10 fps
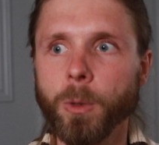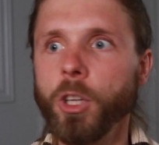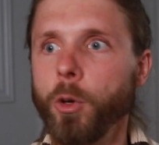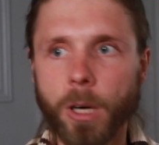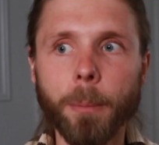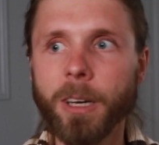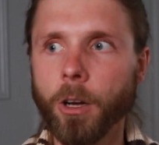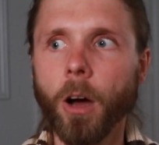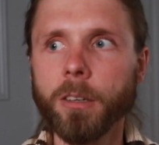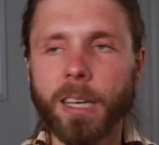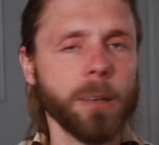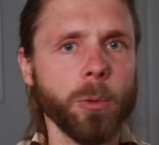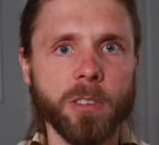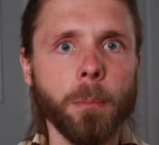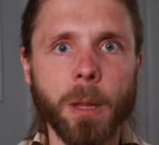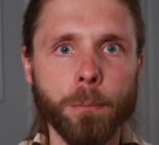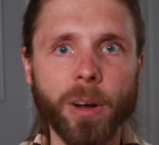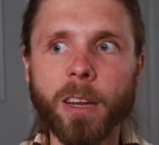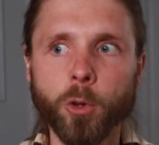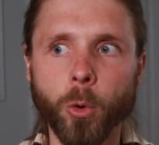When you come into contact with something
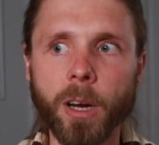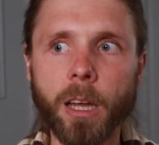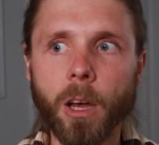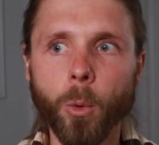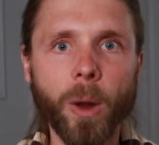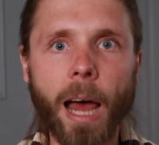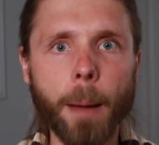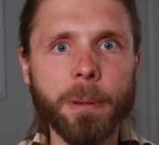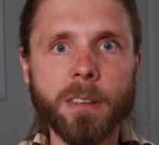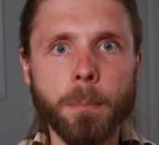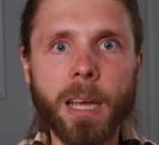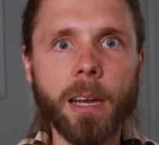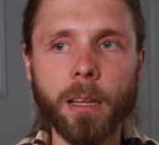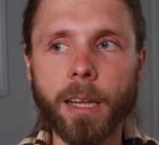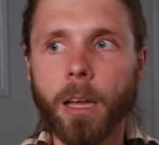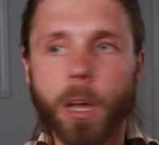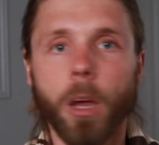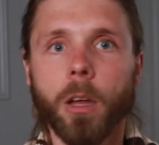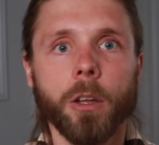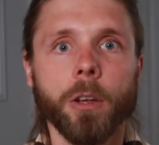predatory, what happens immediately?
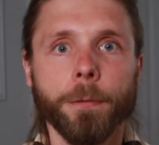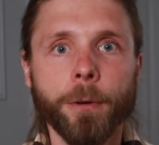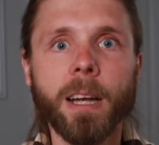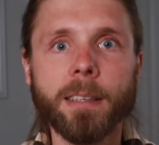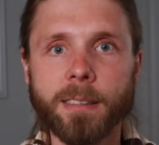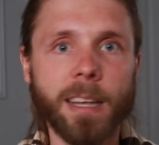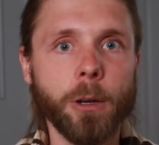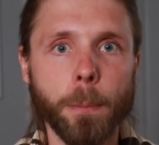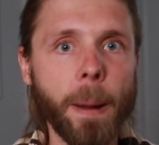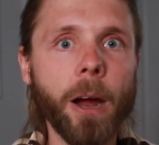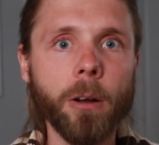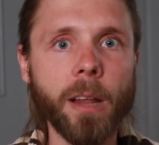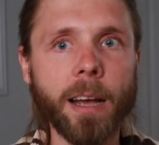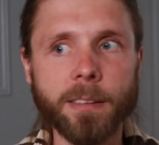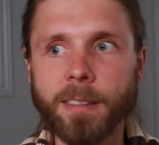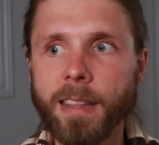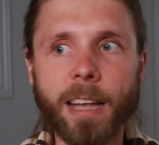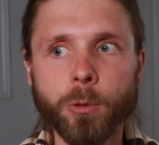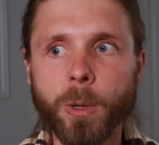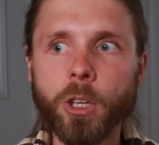You freeze. It's like you're paralyzed.
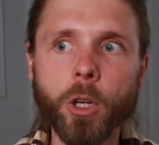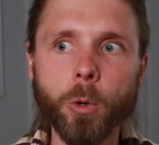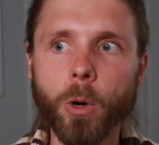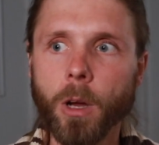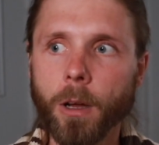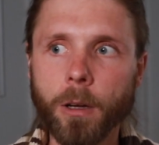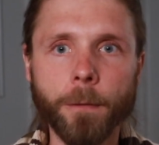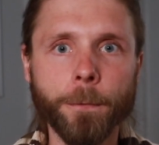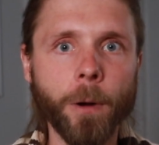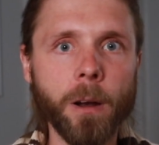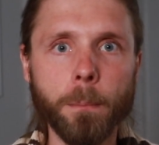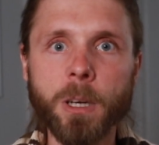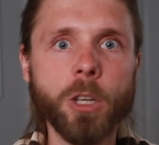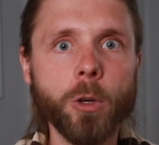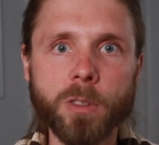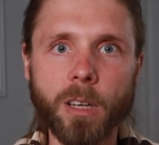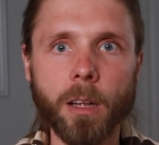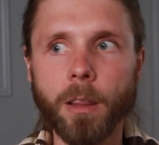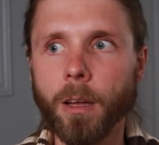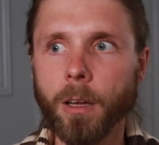That's when you confront
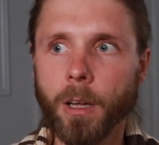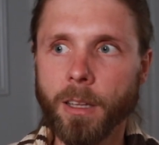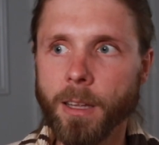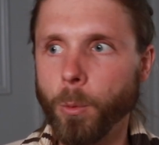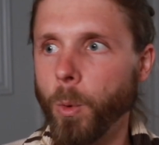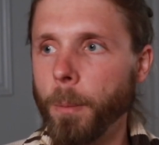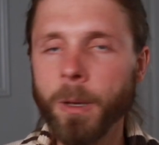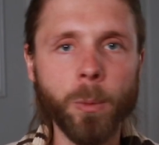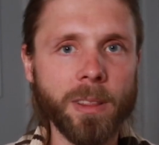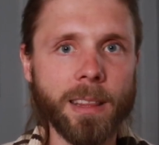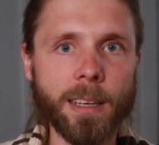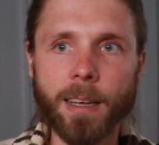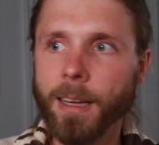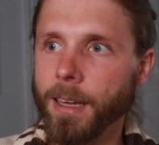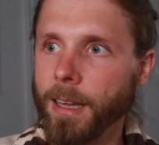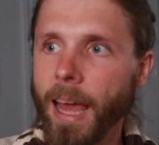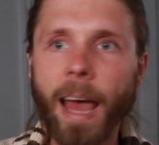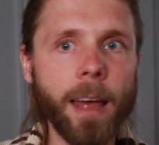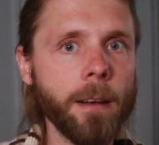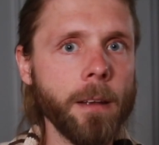Medusa, the the woman with the
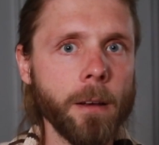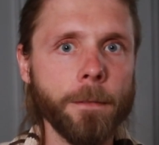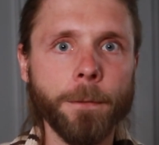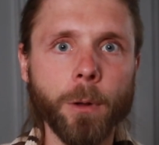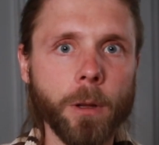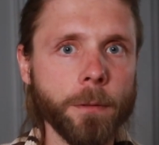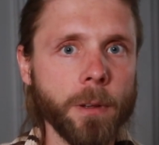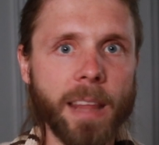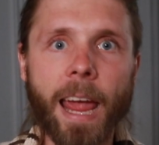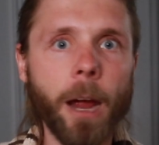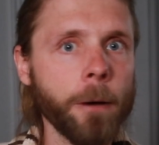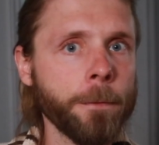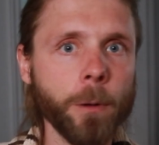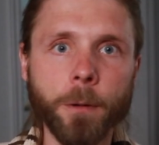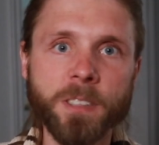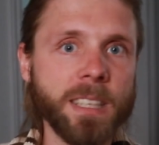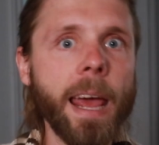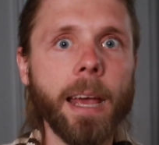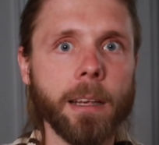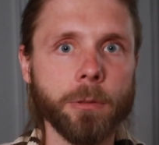head full of the hair full of
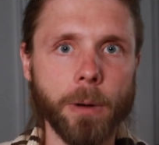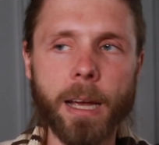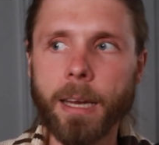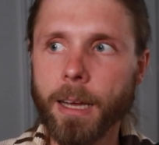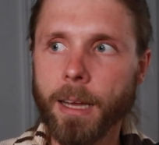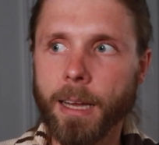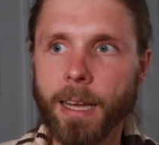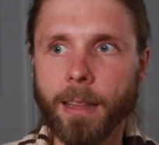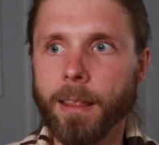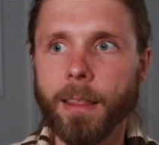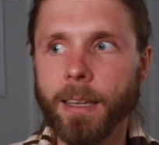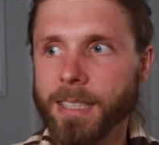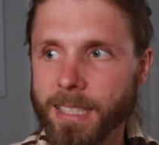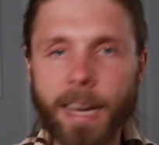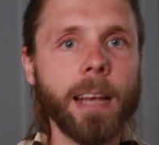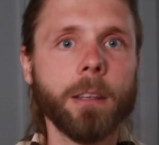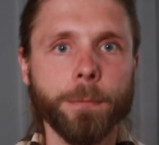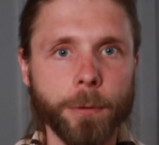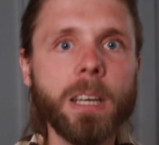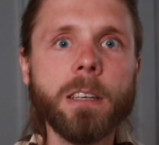snakes, right? It the snakes
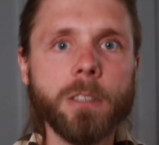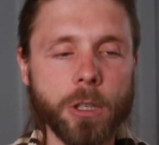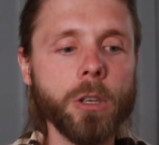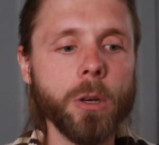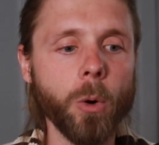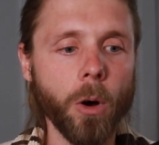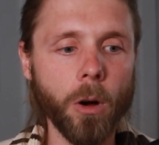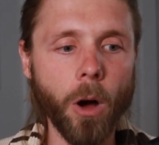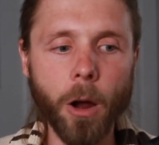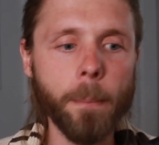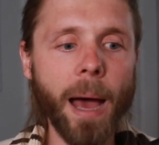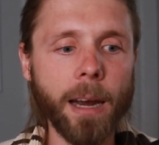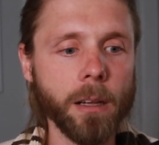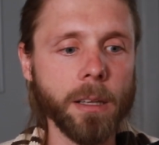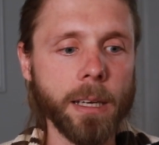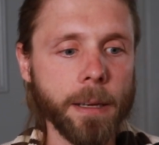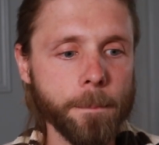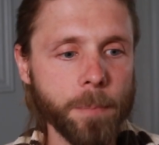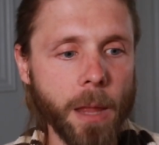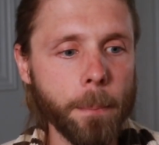freeze you automatically.
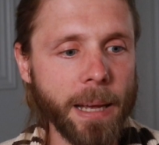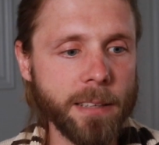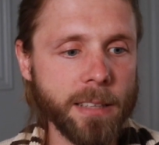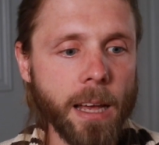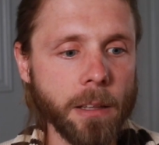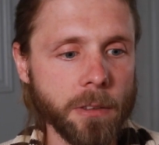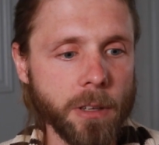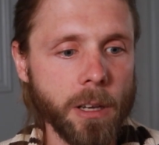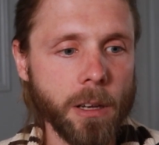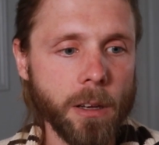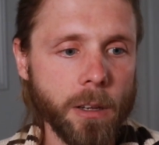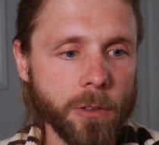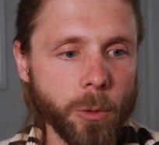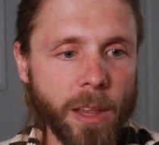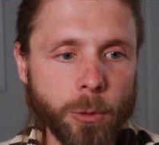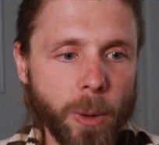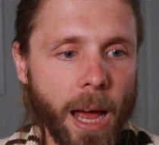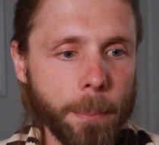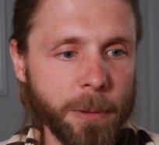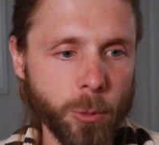That makes sense. So that's what
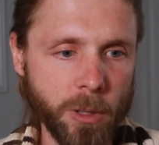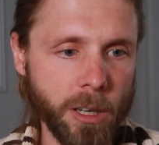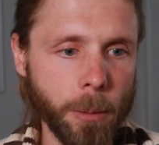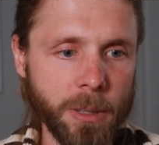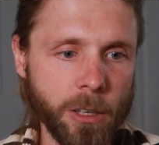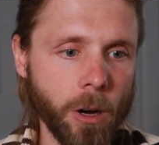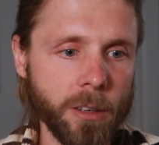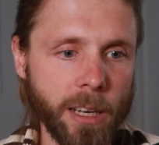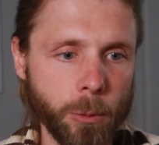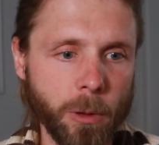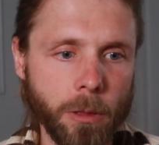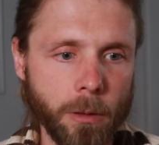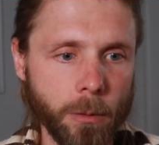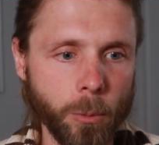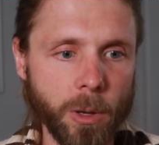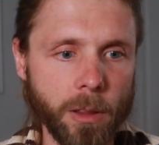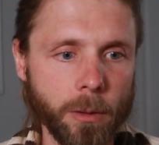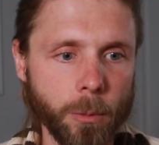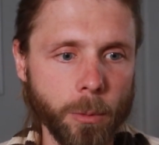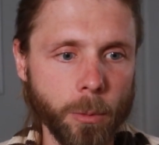happens when you come into contact with with
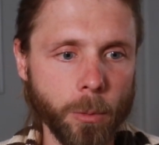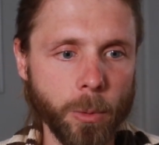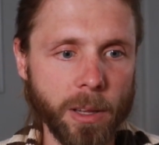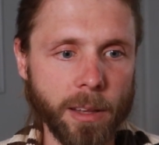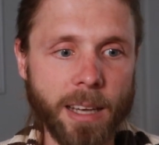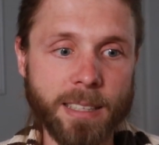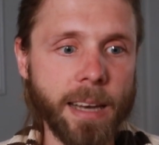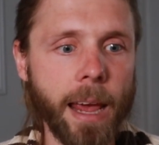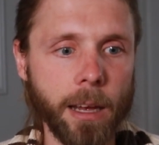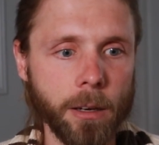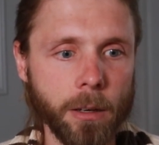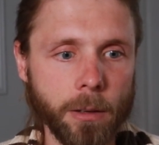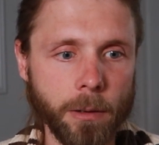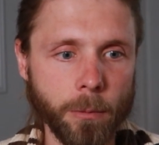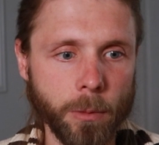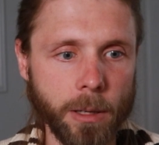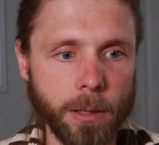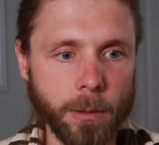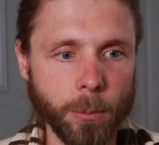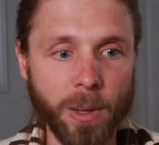with a snake
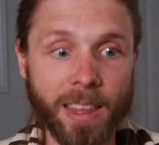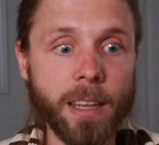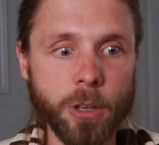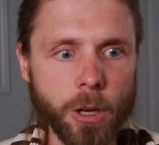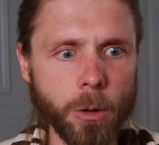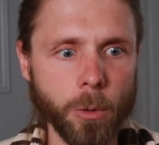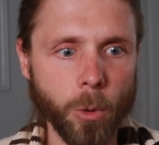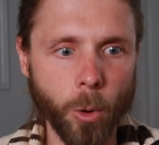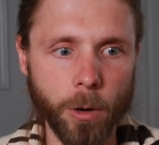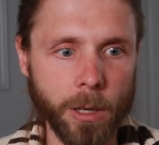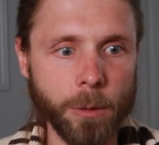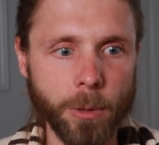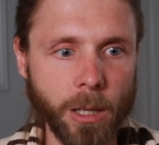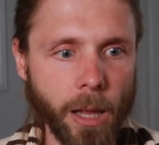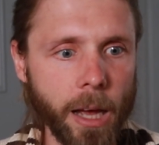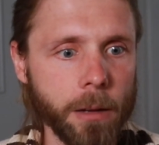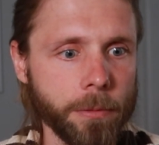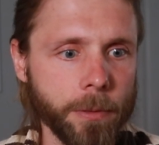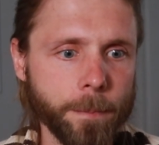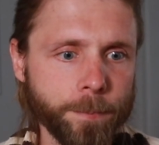within you or in real life.